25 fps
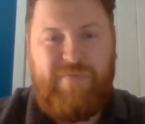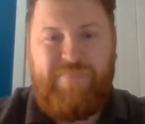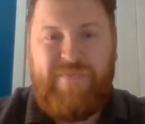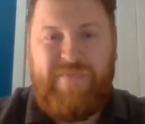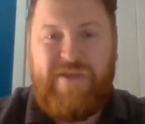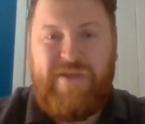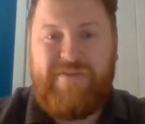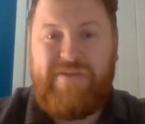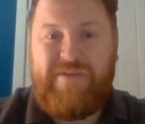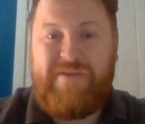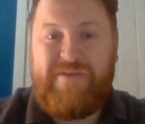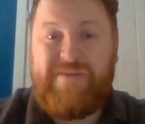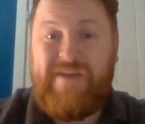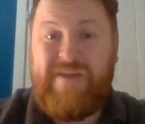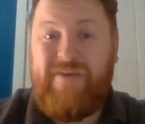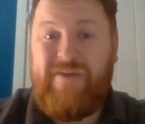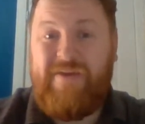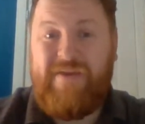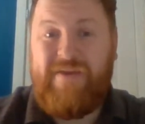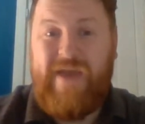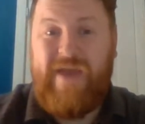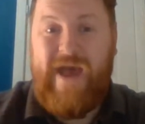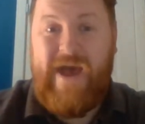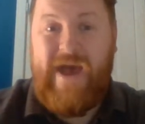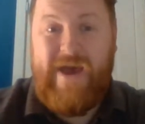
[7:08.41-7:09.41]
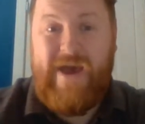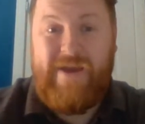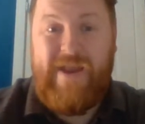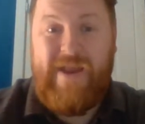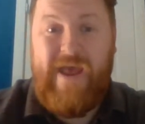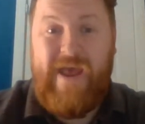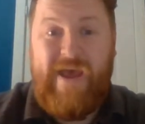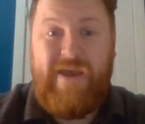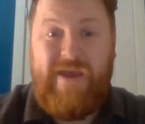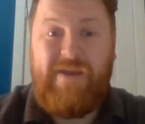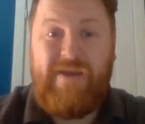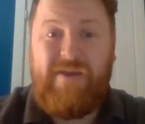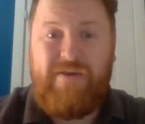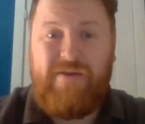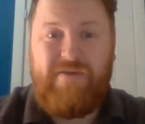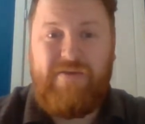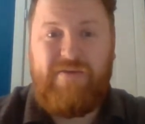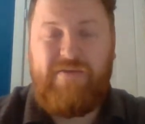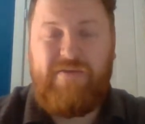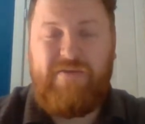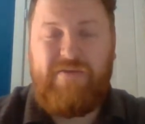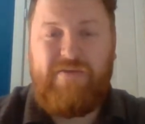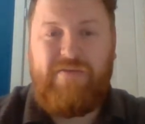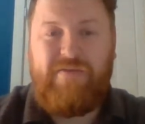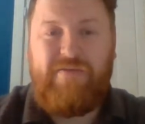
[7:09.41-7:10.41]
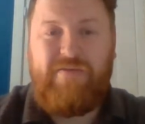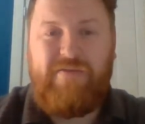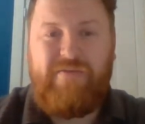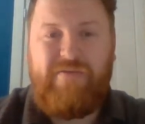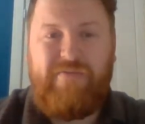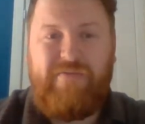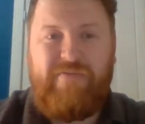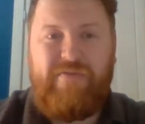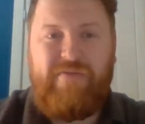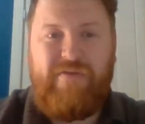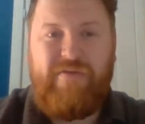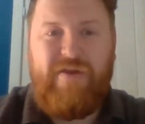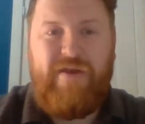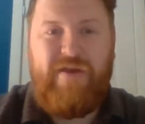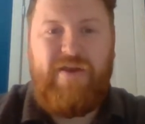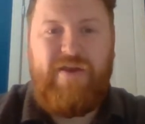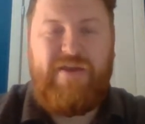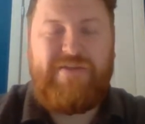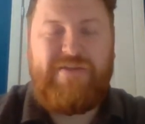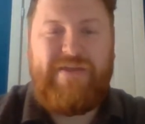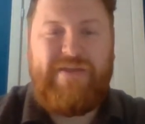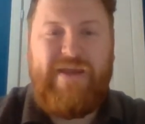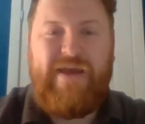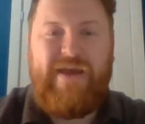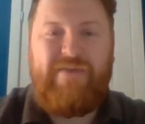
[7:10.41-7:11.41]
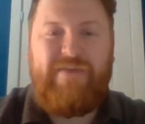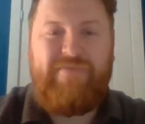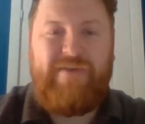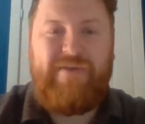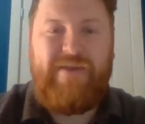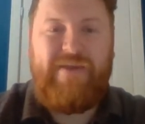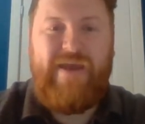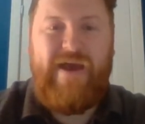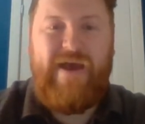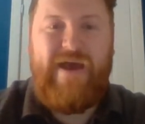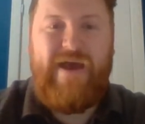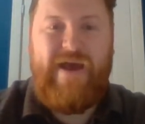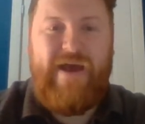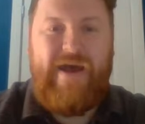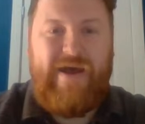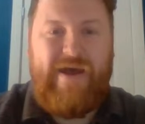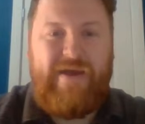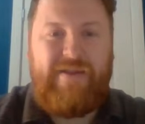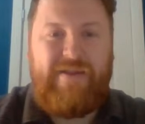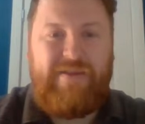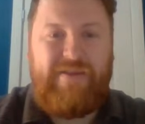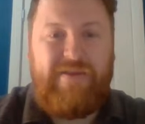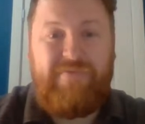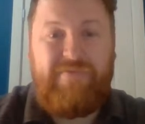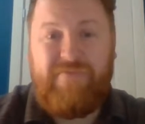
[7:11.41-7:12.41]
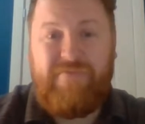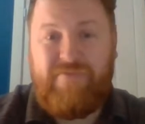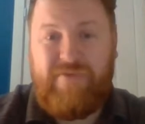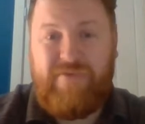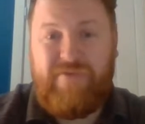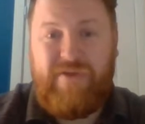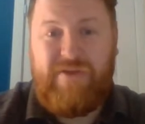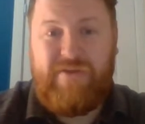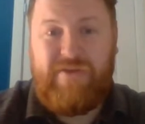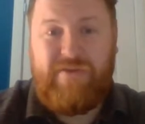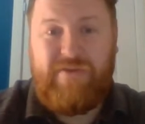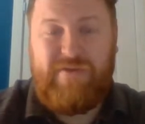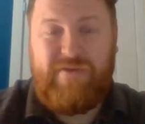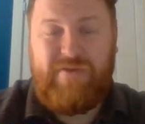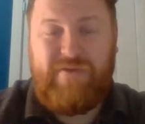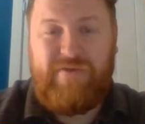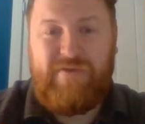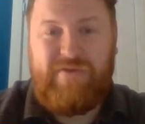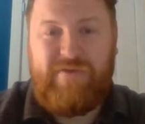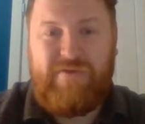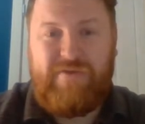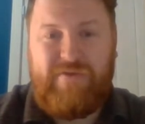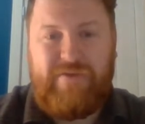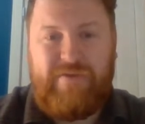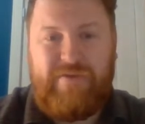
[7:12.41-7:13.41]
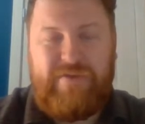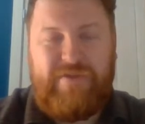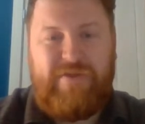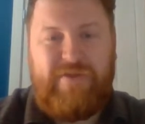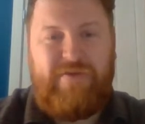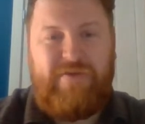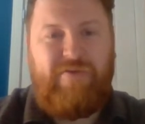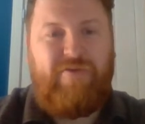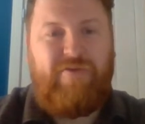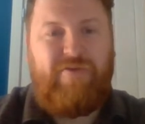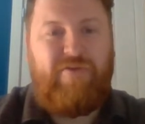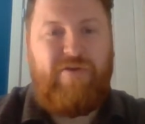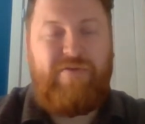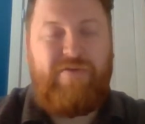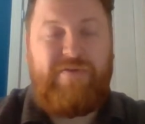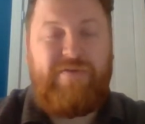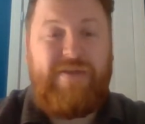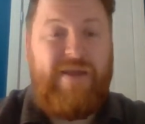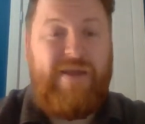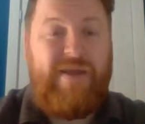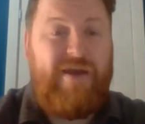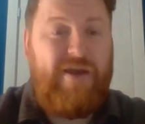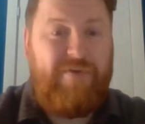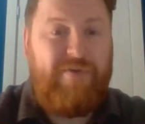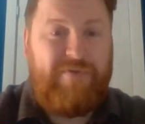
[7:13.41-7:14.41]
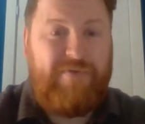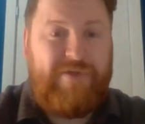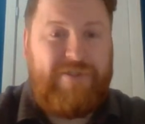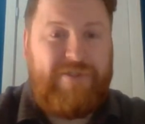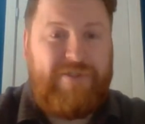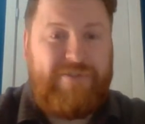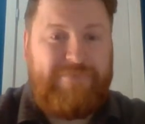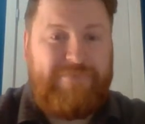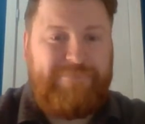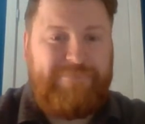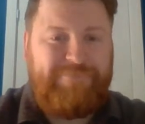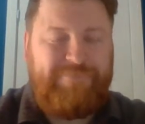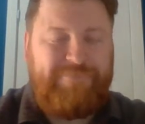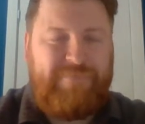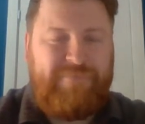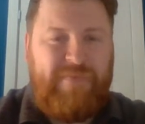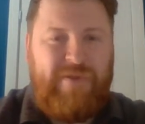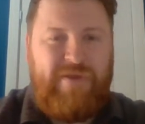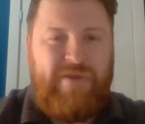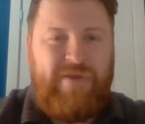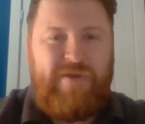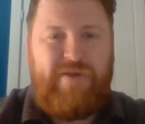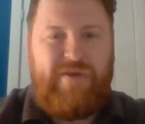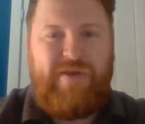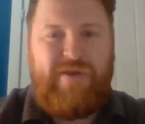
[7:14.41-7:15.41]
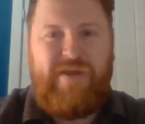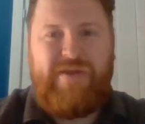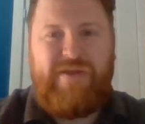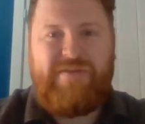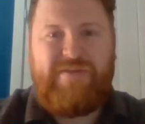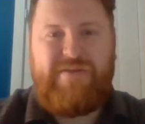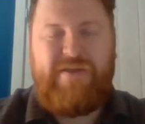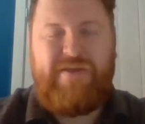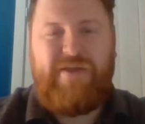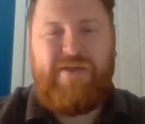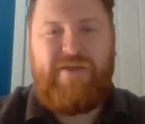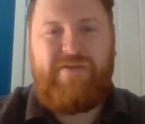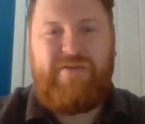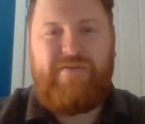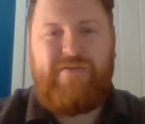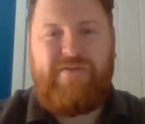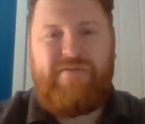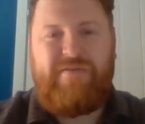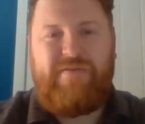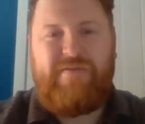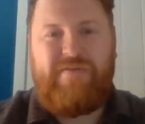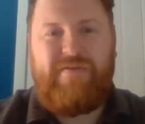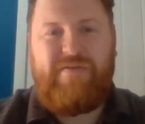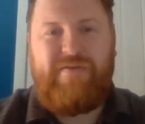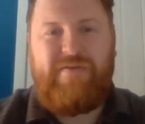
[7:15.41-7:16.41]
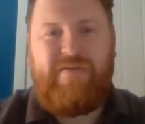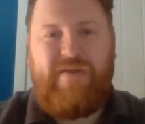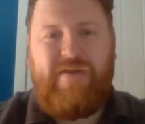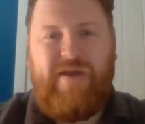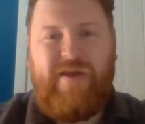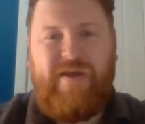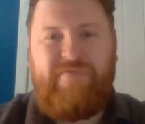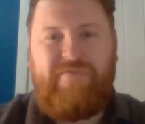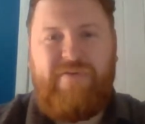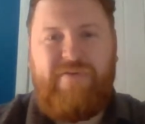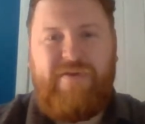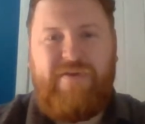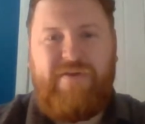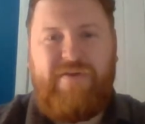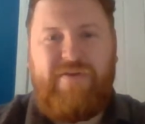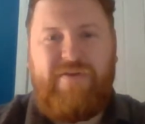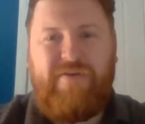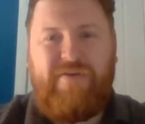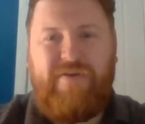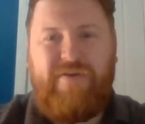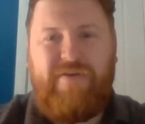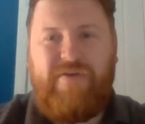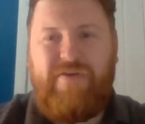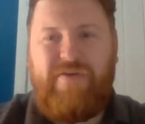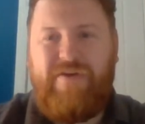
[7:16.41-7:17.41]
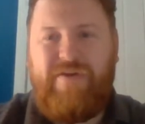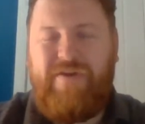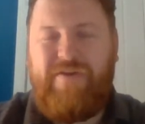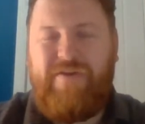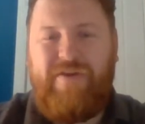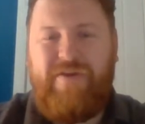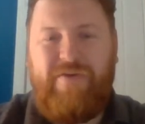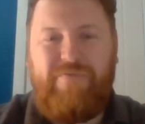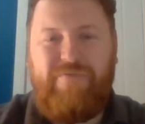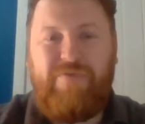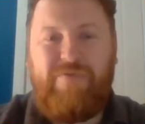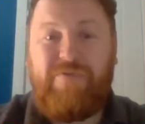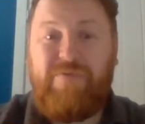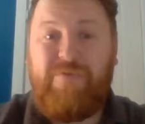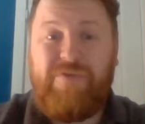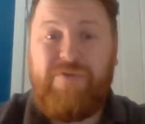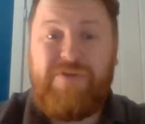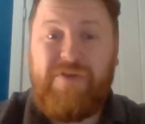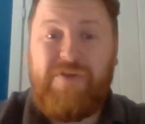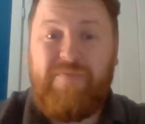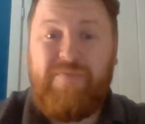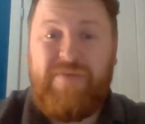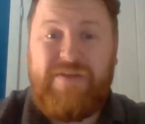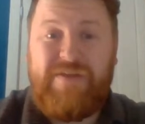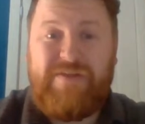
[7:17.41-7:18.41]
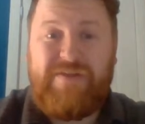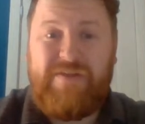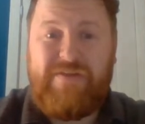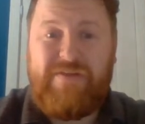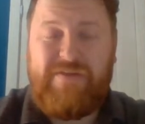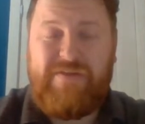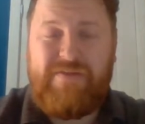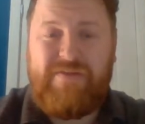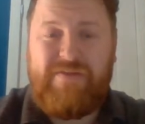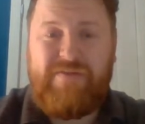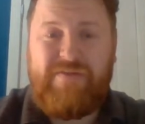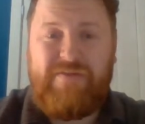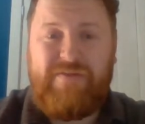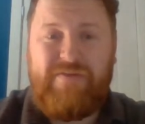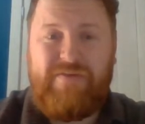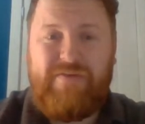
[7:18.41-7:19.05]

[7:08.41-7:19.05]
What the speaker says: Is it selling an egg? Is it having a livery or a DIY? Is it having a rug washing business?